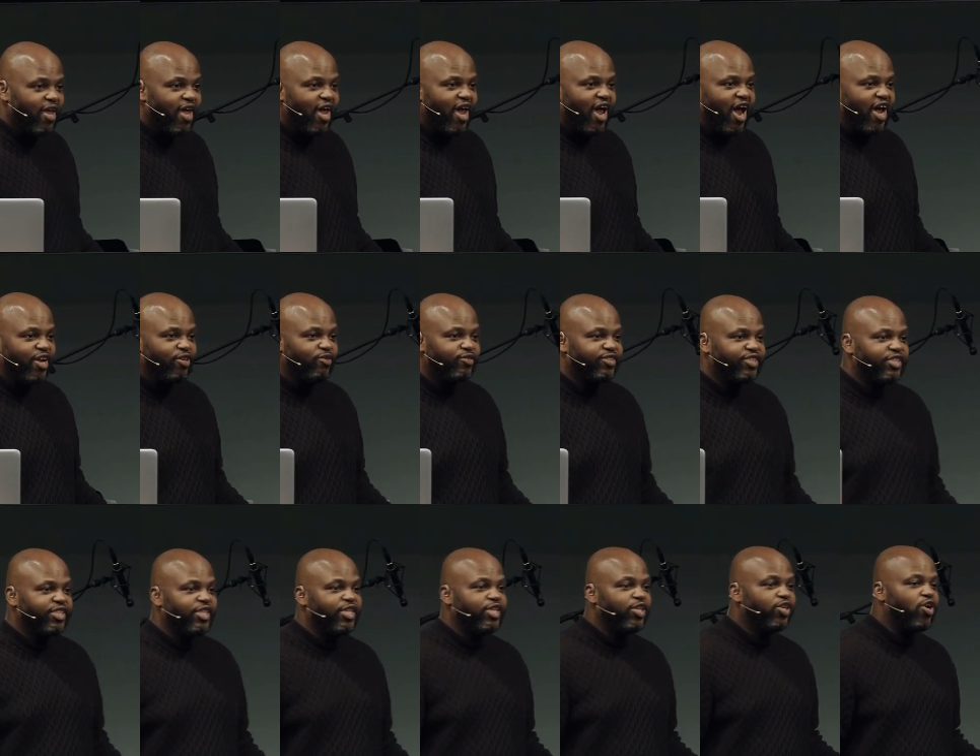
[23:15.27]
And you
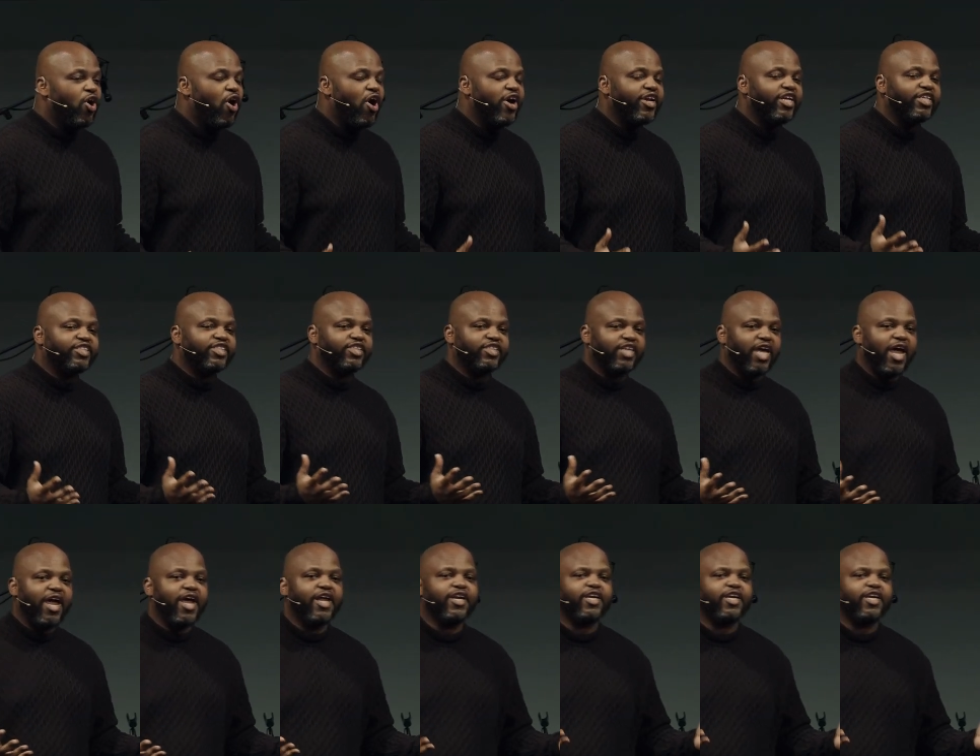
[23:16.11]
see, God is saying,